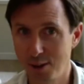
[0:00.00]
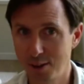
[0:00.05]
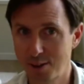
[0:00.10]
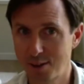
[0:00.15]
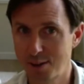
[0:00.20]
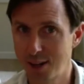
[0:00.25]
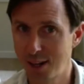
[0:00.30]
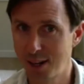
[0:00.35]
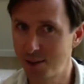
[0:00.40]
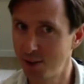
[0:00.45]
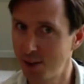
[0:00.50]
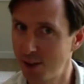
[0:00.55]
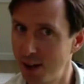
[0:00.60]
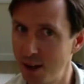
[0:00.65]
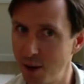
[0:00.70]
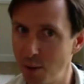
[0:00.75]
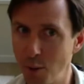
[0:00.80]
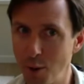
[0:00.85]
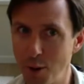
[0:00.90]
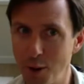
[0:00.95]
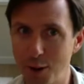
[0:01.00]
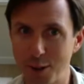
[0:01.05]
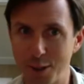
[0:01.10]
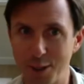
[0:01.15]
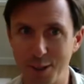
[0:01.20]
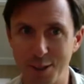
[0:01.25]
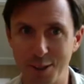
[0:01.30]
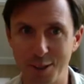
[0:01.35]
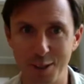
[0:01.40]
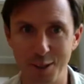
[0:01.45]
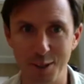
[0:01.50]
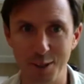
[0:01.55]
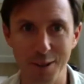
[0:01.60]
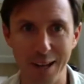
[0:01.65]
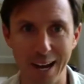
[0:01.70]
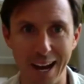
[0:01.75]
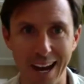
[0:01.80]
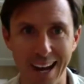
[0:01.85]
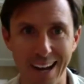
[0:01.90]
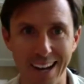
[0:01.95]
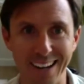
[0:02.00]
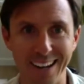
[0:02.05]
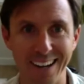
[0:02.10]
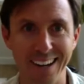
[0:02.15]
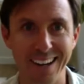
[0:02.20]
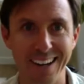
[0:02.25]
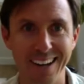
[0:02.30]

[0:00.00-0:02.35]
It takes a lot of work to do that,